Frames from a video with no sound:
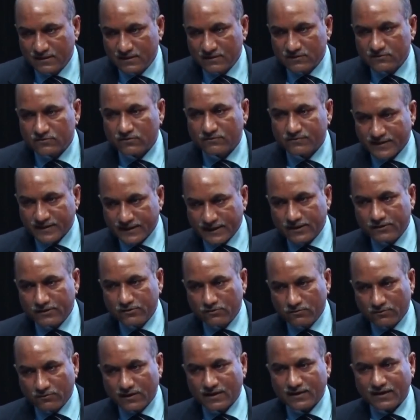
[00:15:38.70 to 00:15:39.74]
So we need
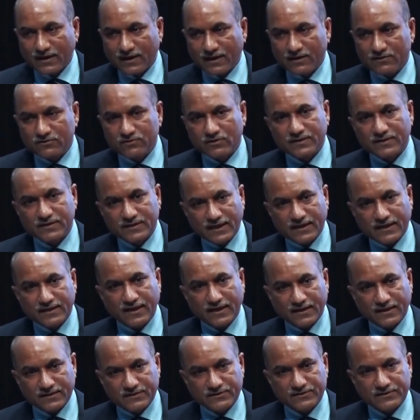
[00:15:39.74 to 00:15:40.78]
to work also in that
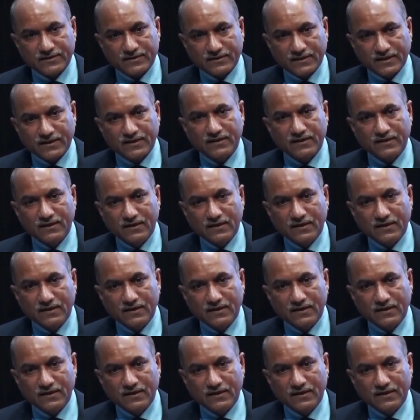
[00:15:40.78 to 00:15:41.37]
direction, and